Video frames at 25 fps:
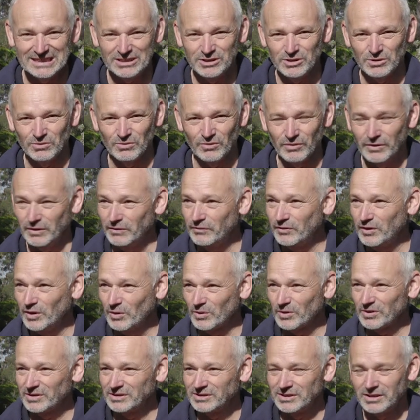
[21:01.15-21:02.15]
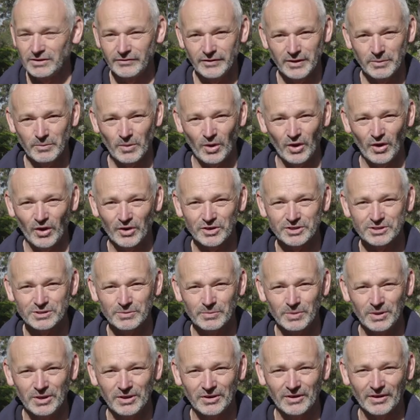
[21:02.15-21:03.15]
do a review on it and give you my honest
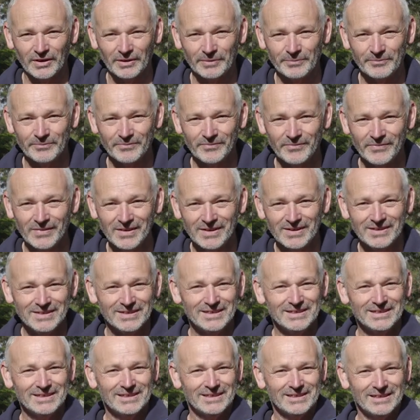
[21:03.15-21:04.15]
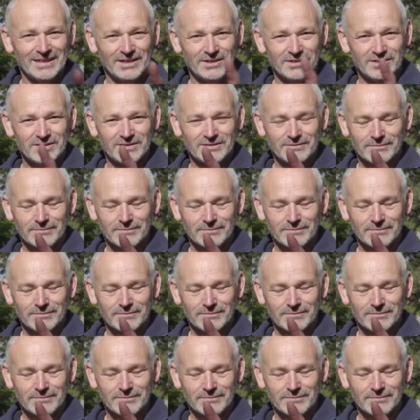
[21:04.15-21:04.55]
opinion on it.